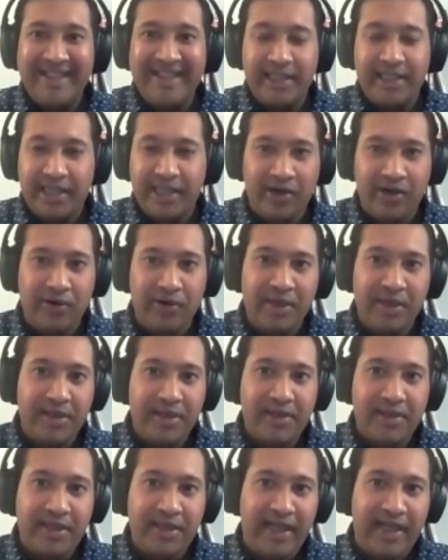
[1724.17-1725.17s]

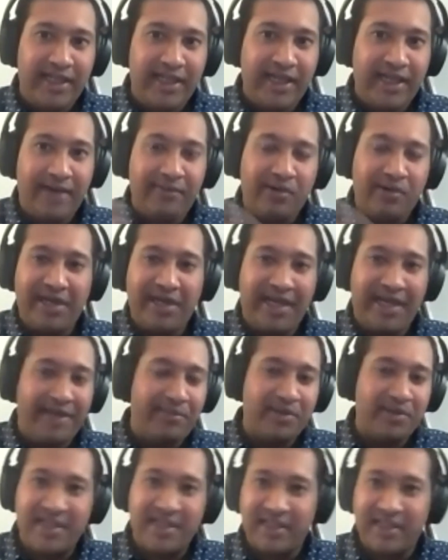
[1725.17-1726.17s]

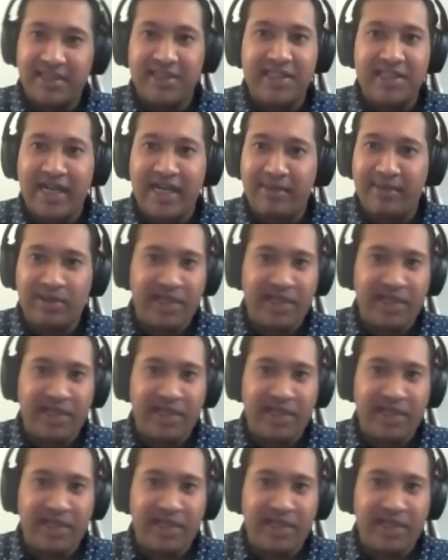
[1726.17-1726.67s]
99.8% of the time,